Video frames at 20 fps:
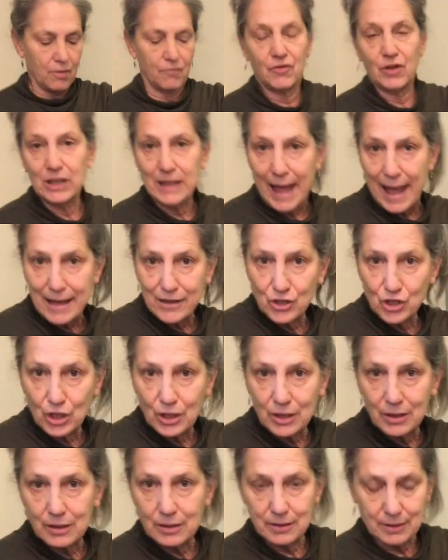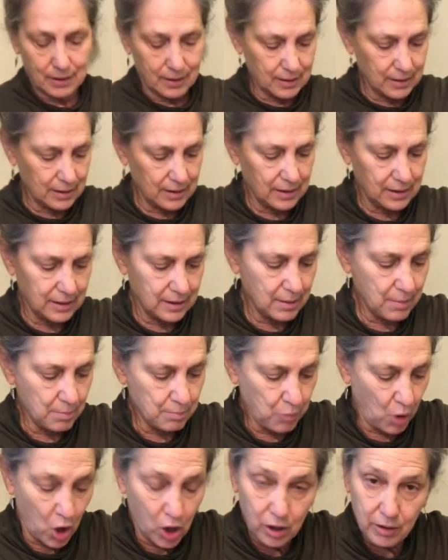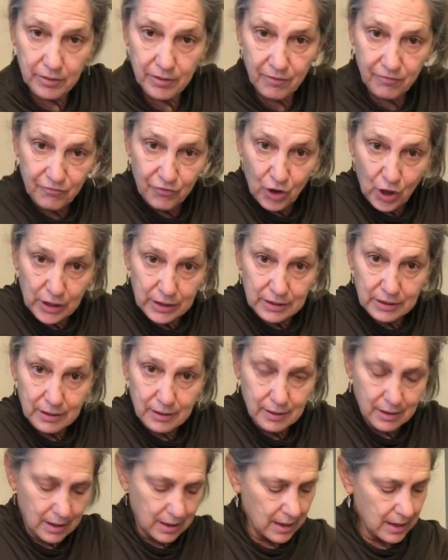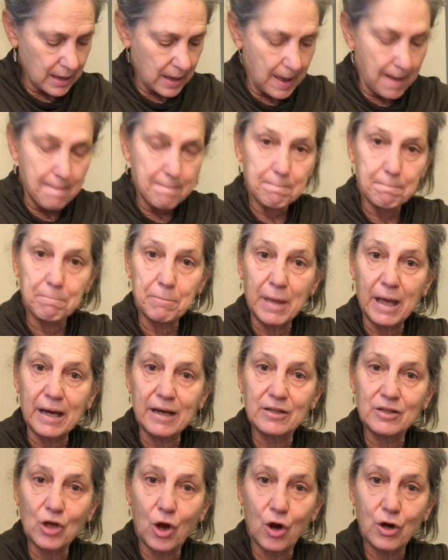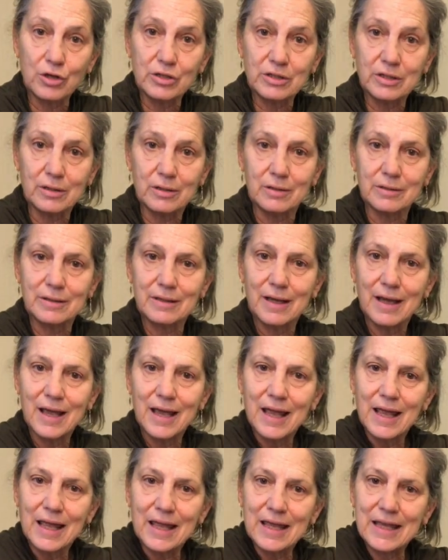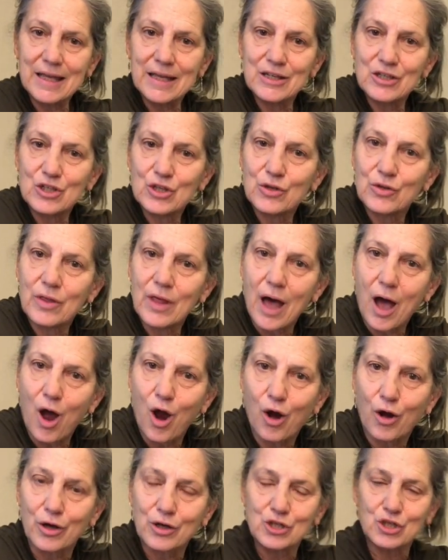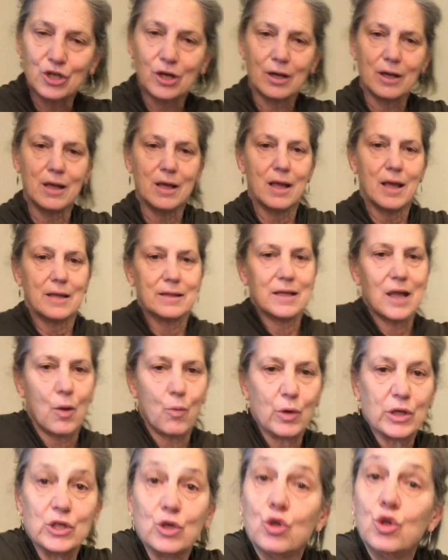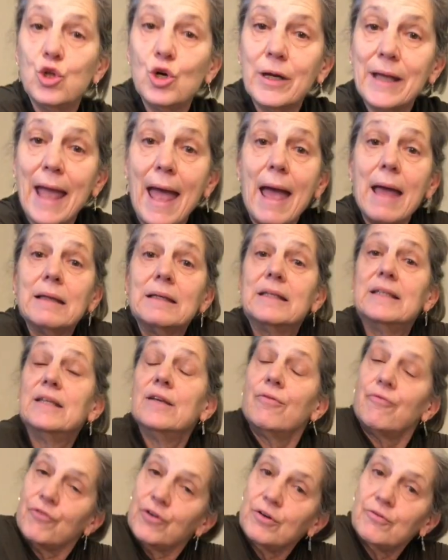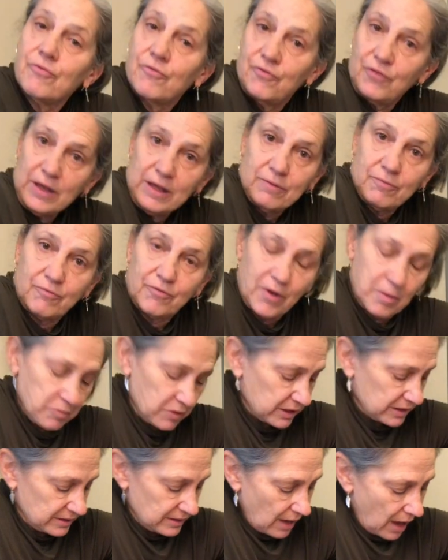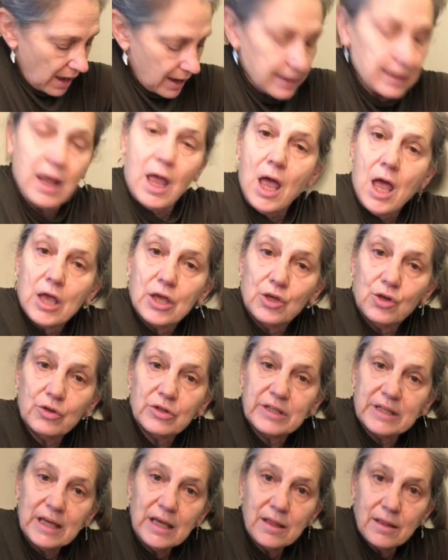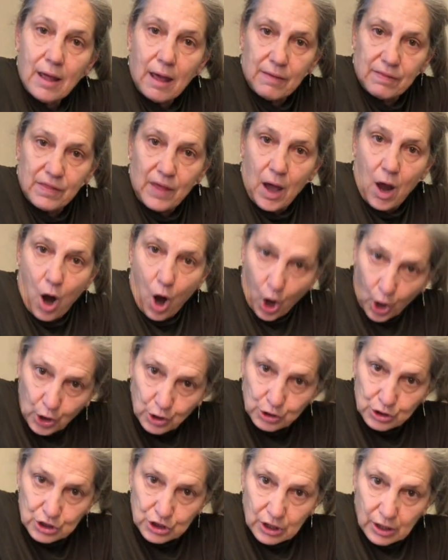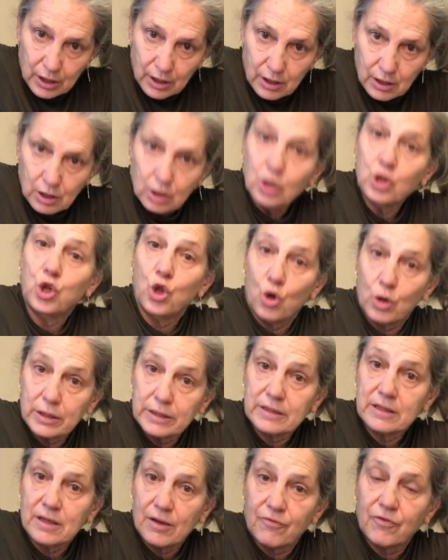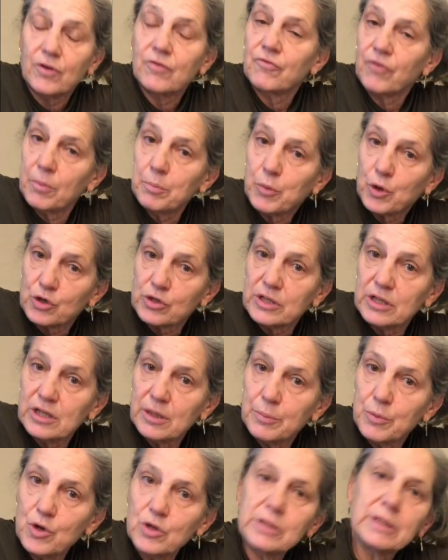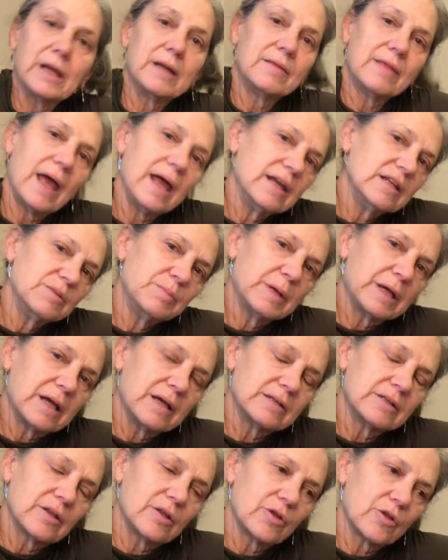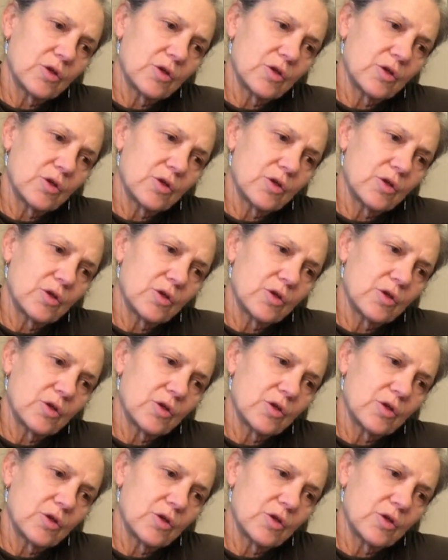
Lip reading: Phalanges, ball of the foot, metatarsals, into the arch. Now when you look at different feet from the side, you'll see that the arch looks different from person to person, and that is because